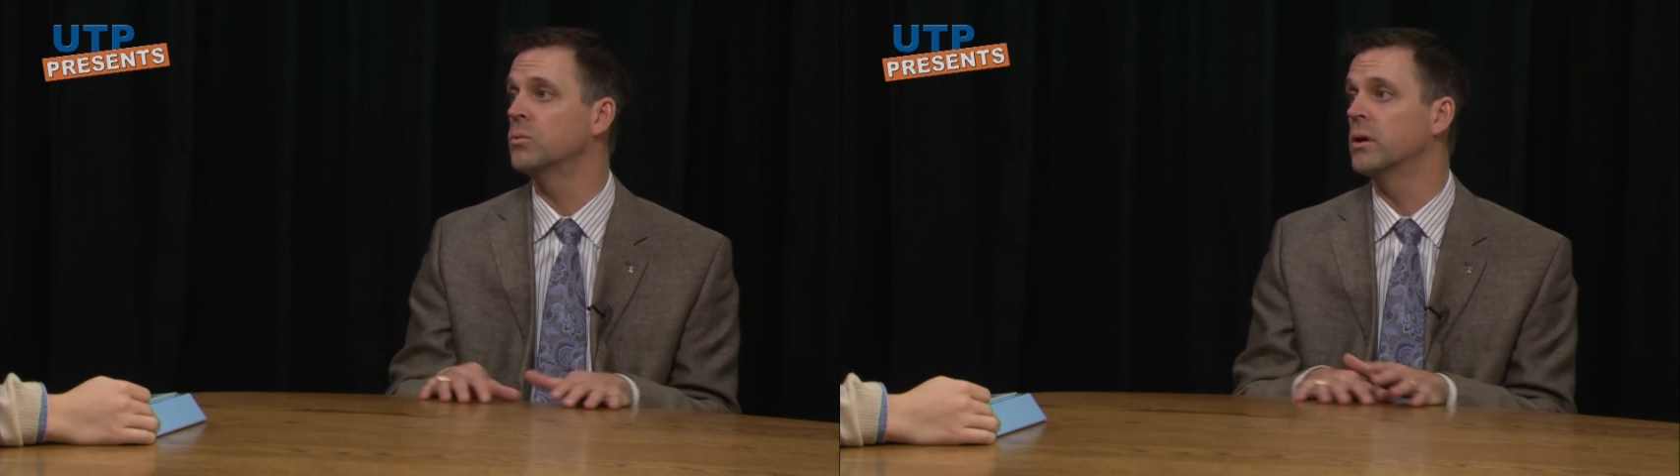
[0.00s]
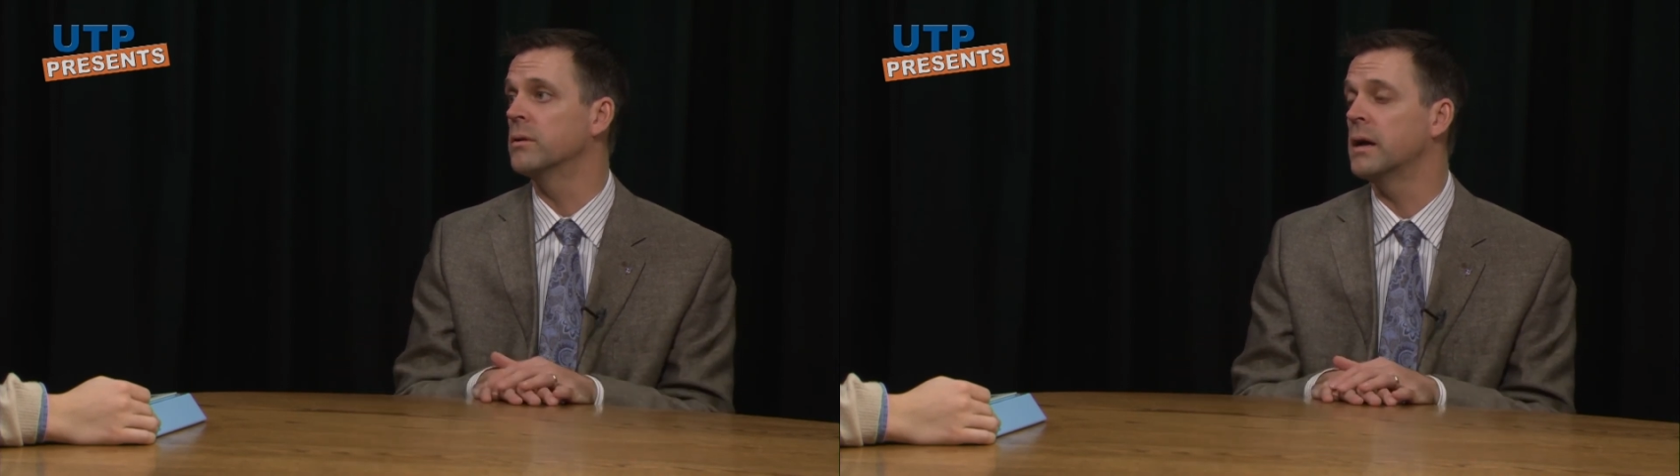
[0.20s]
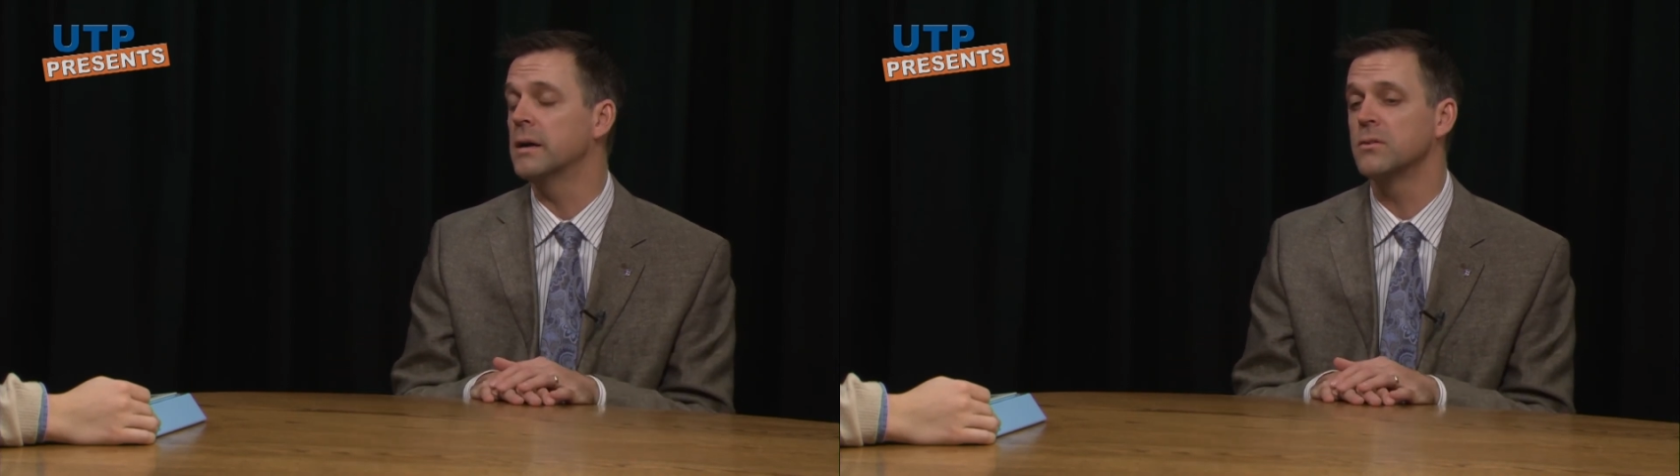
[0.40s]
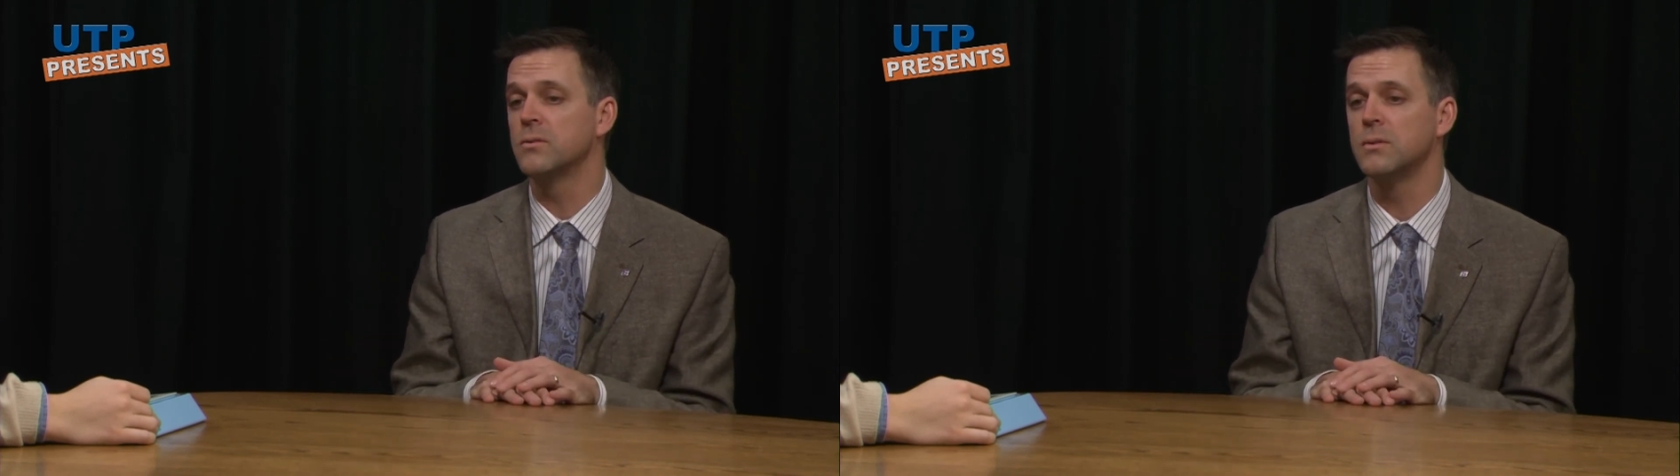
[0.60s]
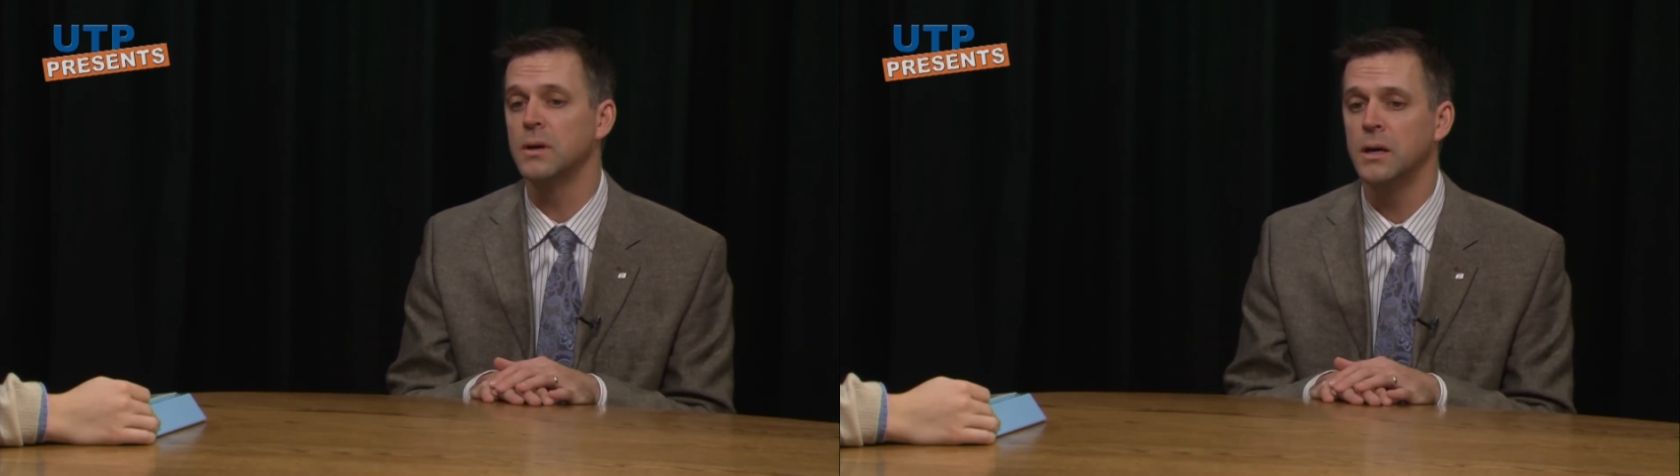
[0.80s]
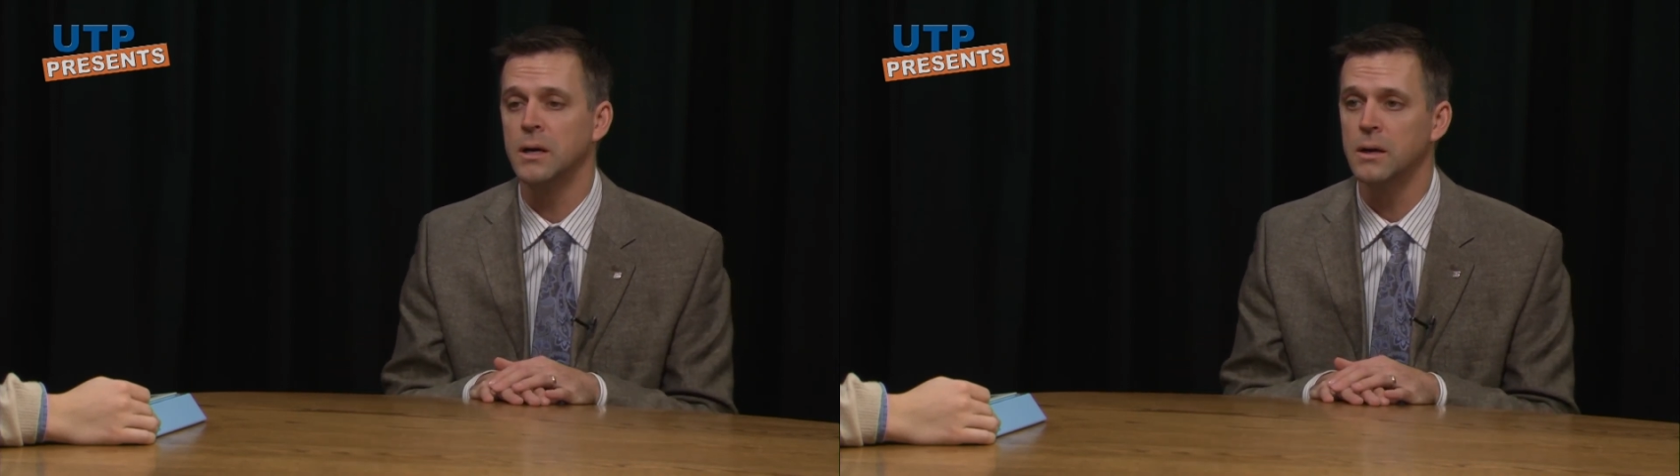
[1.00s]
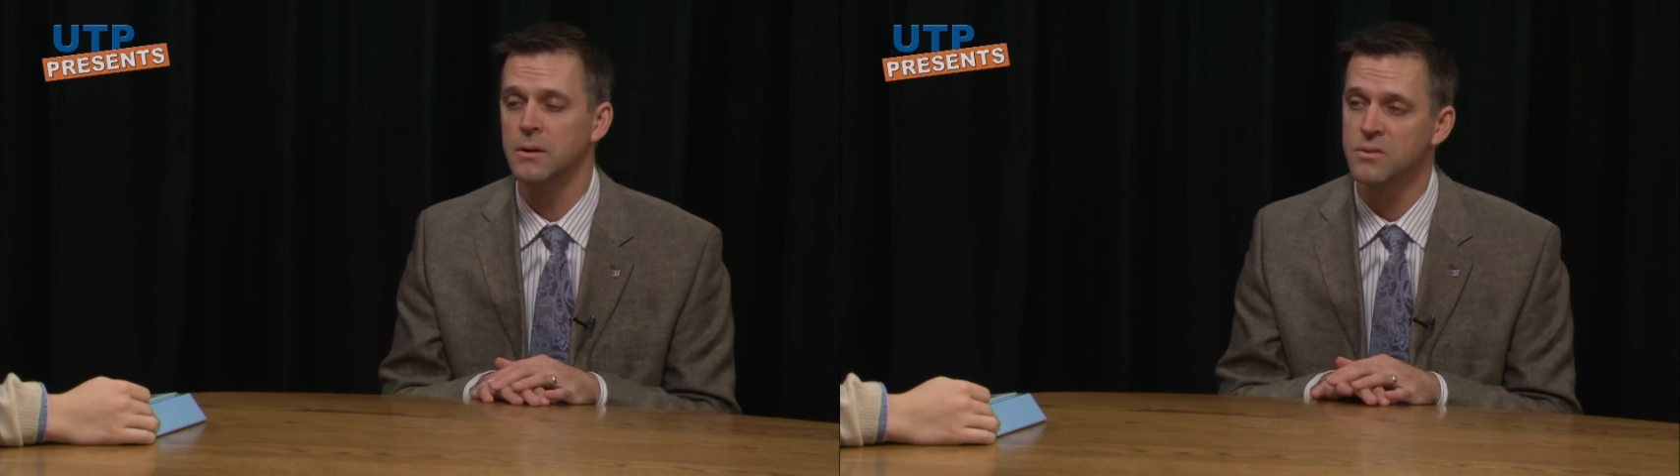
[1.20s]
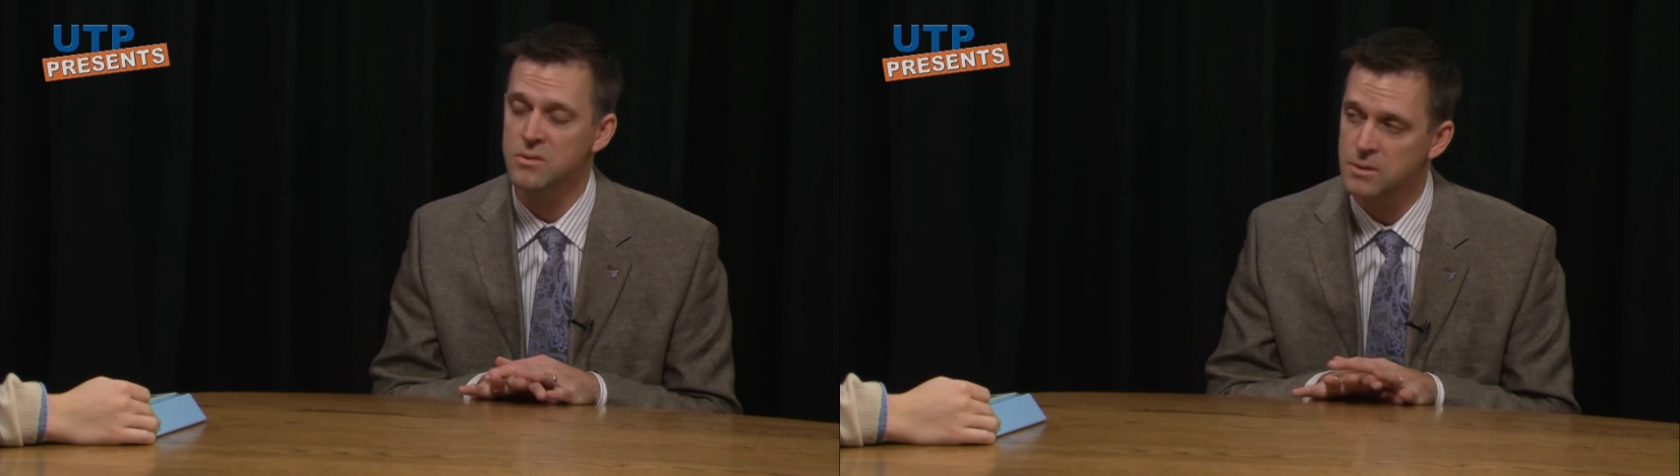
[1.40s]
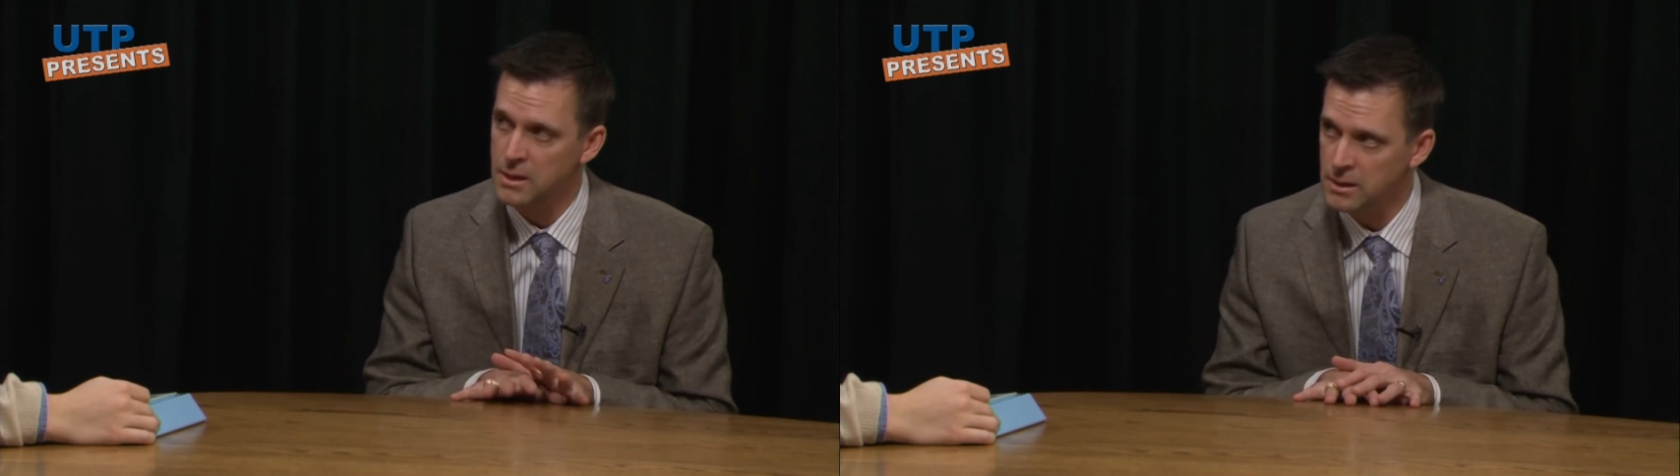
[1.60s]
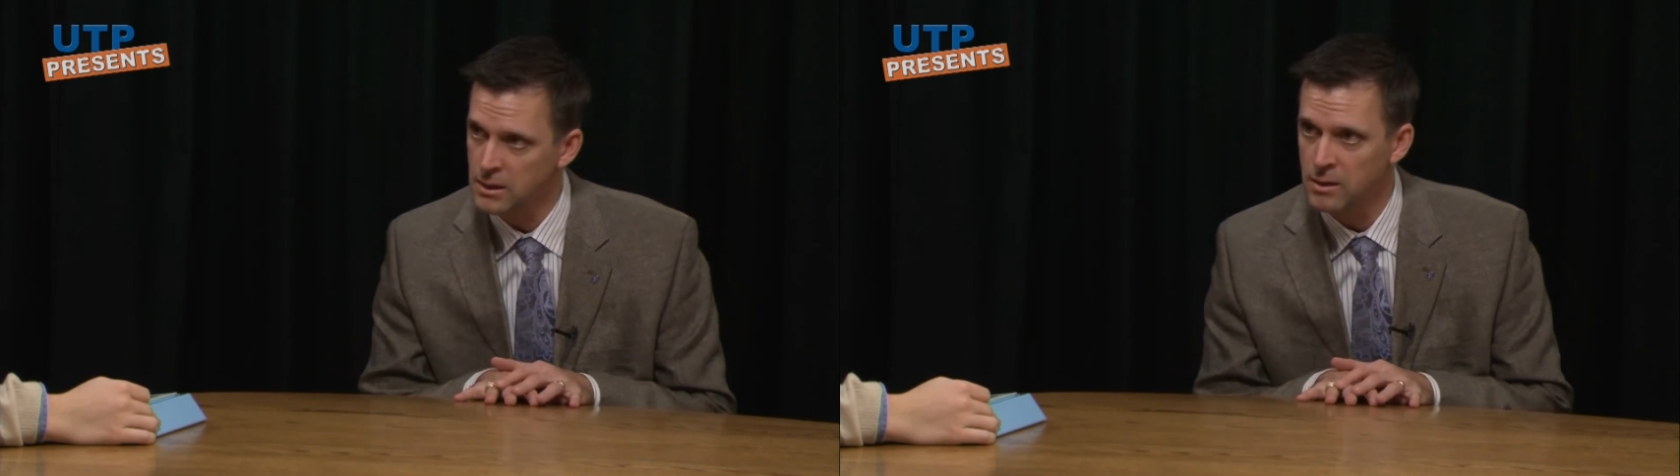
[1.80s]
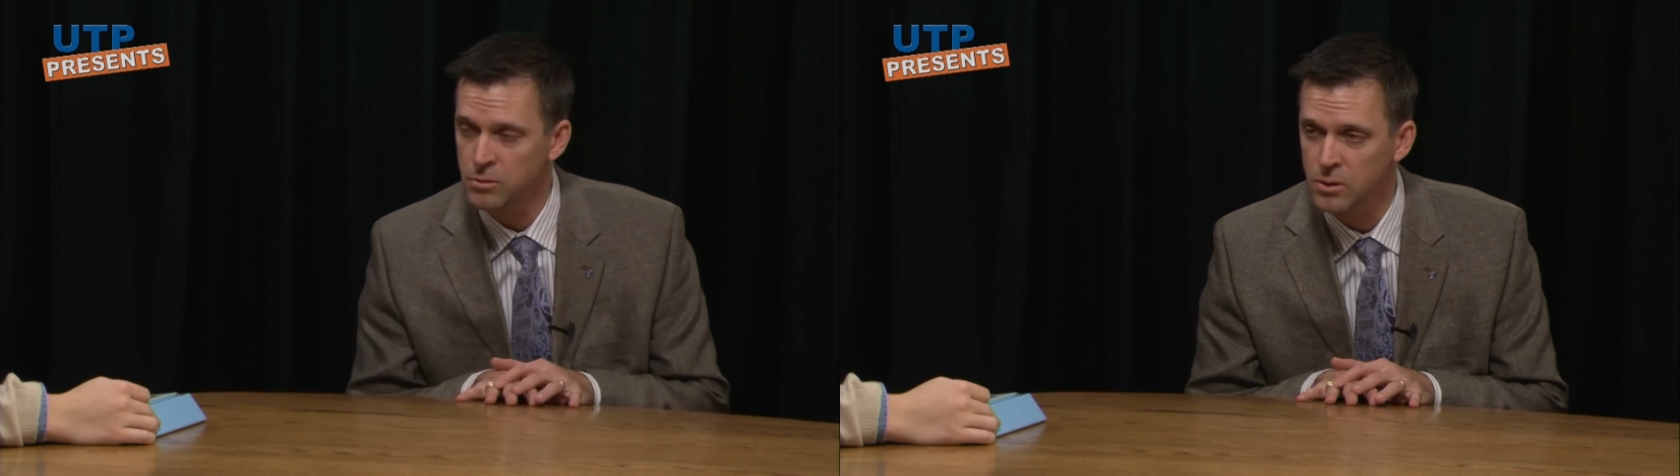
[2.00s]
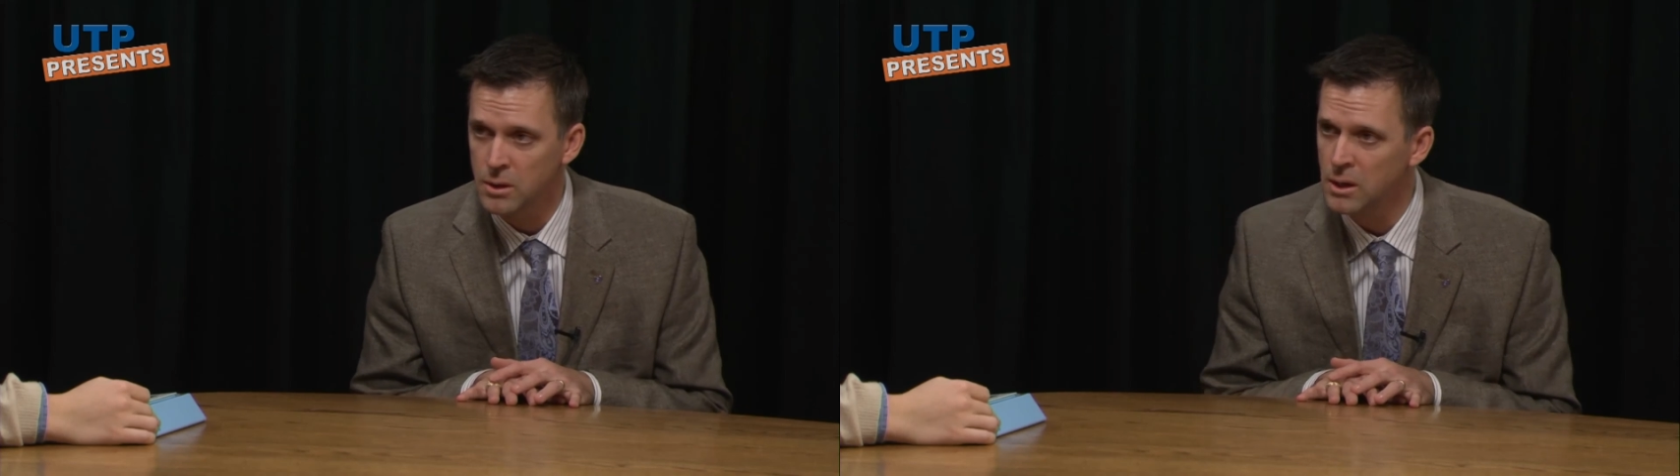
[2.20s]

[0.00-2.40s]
whether that's state level